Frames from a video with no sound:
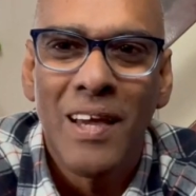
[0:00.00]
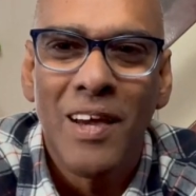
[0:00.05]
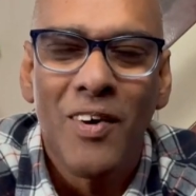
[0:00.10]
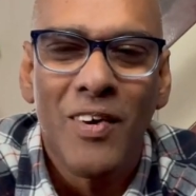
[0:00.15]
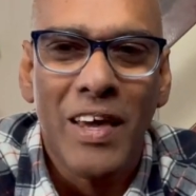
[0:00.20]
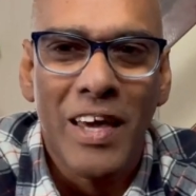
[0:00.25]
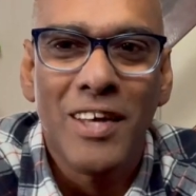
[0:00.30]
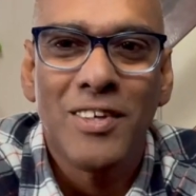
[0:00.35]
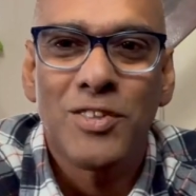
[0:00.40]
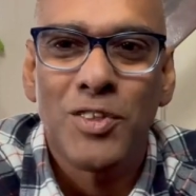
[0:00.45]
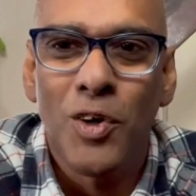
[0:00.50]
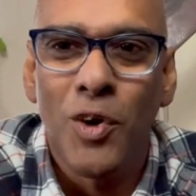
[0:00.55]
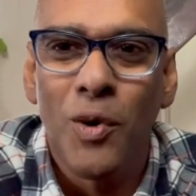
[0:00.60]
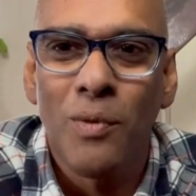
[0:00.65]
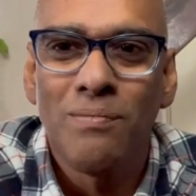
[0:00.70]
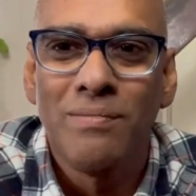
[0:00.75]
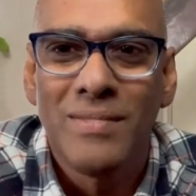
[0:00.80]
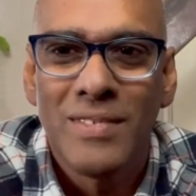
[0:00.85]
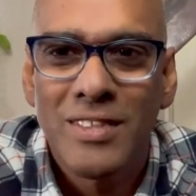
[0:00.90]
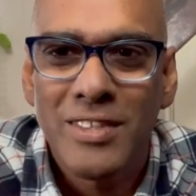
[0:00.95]
Okay,
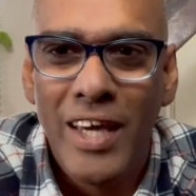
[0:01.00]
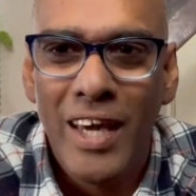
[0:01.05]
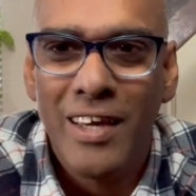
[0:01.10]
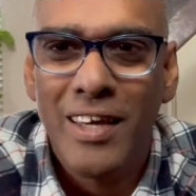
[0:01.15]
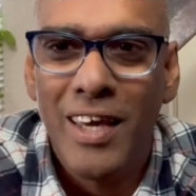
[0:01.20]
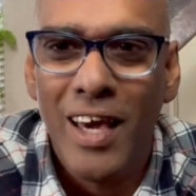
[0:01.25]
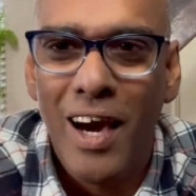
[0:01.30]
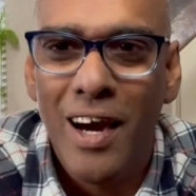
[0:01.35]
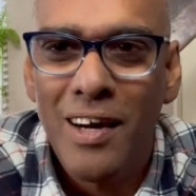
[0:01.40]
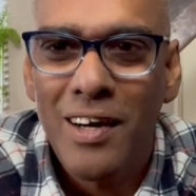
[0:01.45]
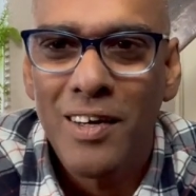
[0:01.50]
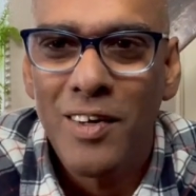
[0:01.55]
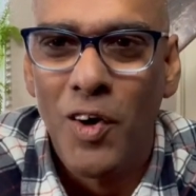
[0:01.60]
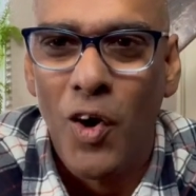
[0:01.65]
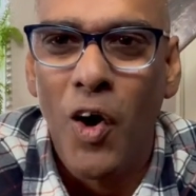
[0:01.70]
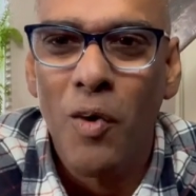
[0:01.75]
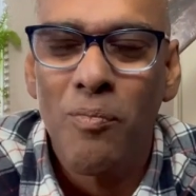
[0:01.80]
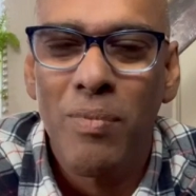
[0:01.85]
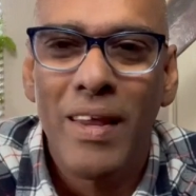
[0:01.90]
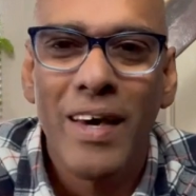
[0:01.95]
so take care.
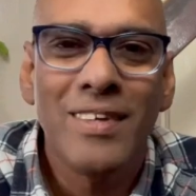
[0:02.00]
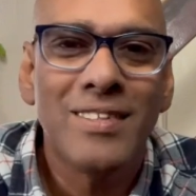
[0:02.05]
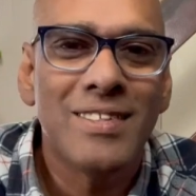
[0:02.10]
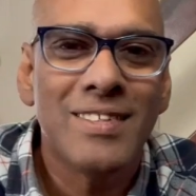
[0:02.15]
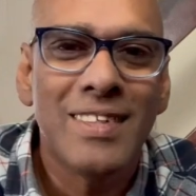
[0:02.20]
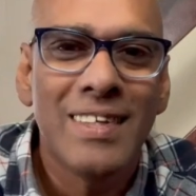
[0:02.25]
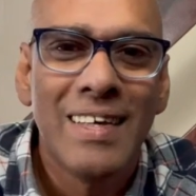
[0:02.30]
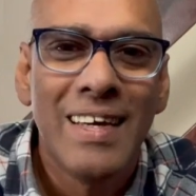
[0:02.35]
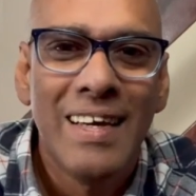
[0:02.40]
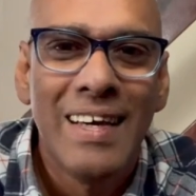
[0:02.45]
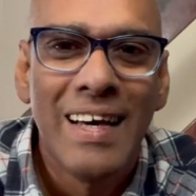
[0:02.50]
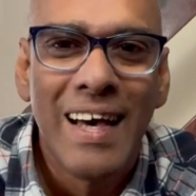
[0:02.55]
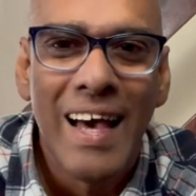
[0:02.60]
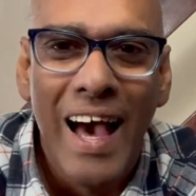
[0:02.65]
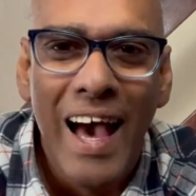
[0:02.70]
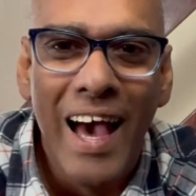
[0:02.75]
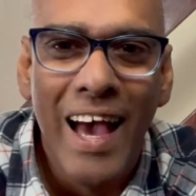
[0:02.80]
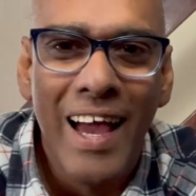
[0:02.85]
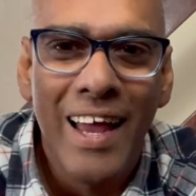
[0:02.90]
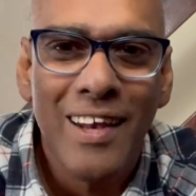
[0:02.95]
God bless.
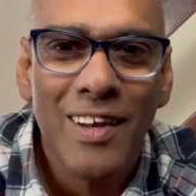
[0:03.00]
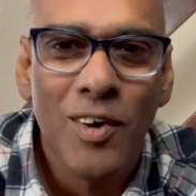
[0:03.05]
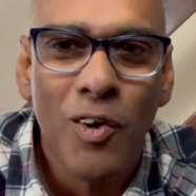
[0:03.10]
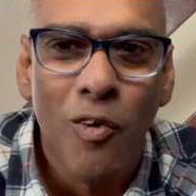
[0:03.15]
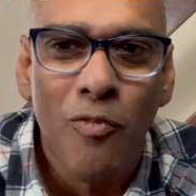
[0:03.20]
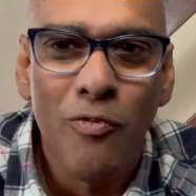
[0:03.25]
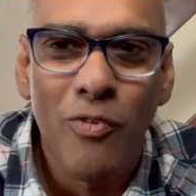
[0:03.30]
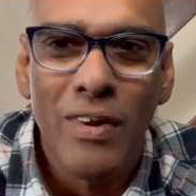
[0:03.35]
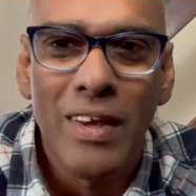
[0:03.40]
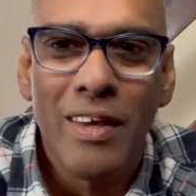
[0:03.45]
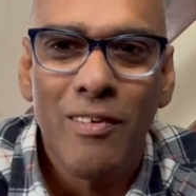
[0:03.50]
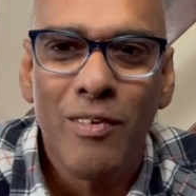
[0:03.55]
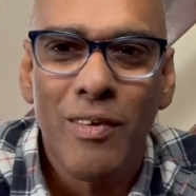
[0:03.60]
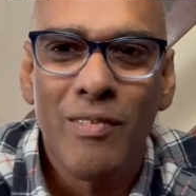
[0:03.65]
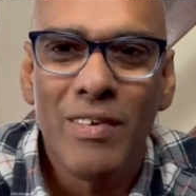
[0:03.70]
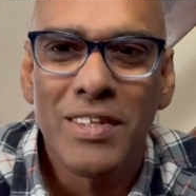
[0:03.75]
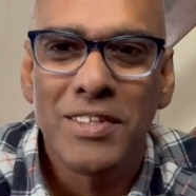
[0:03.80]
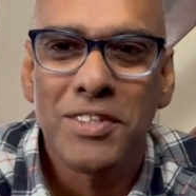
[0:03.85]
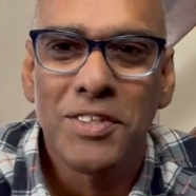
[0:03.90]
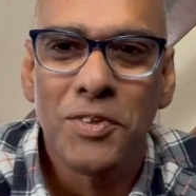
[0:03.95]
And hopefully we
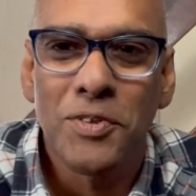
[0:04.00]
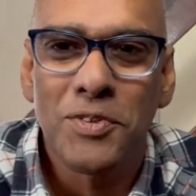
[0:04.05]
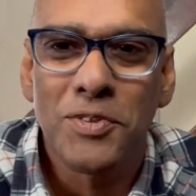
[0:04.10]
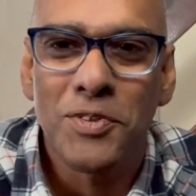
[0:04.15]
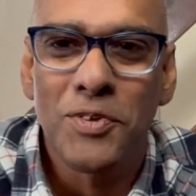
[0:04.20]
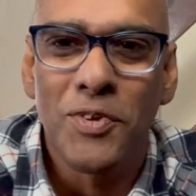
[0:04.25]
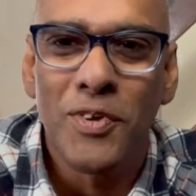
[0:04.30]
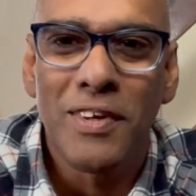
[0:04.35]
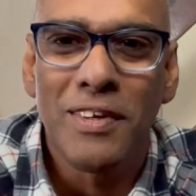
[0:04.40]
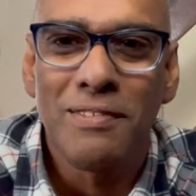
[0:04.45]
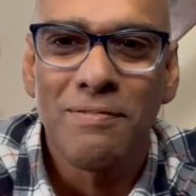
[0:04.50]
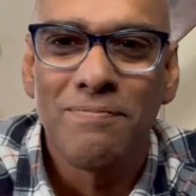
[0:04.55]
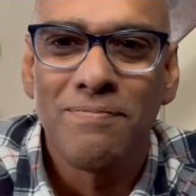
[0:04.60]
will see you soon.